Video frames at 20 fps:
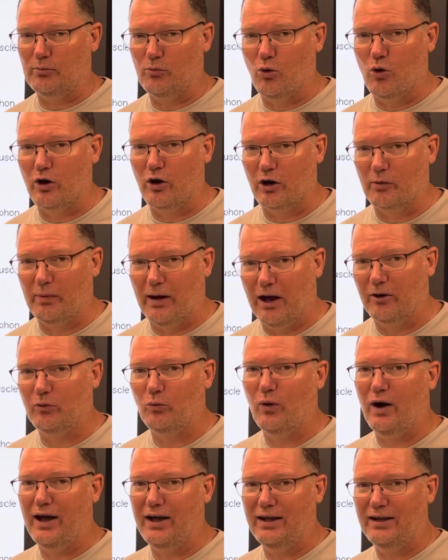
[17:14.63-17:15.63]
more about
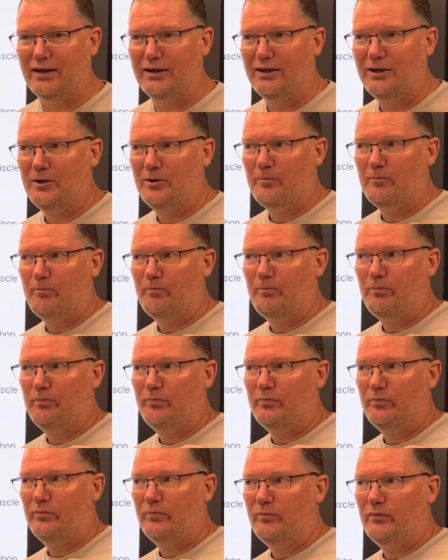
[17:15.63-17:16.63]
why
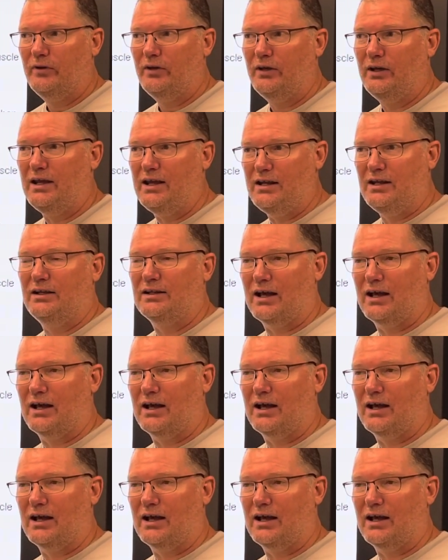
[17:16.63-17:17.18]
eating